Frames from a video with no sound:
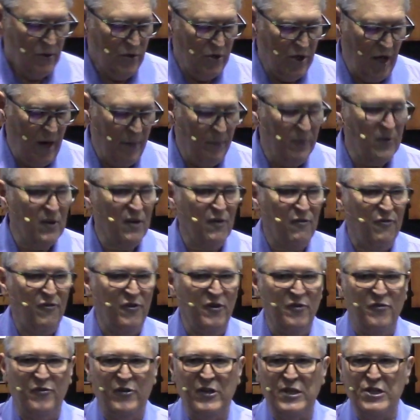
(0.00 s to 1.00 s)
chapter
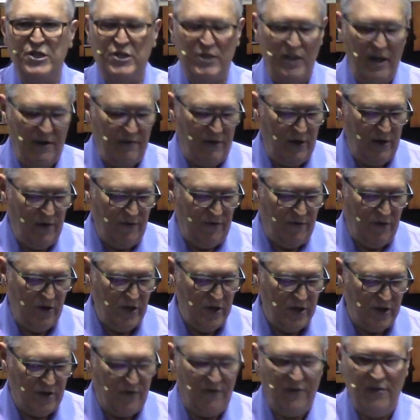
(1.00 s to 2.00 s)
57,
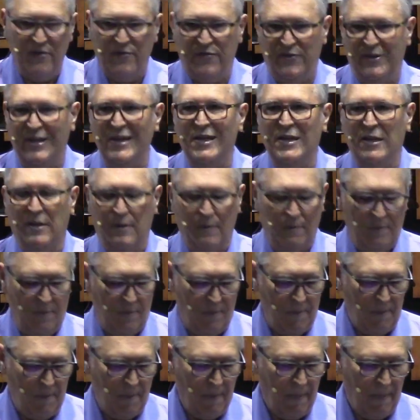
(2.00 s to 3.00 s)
verse 15.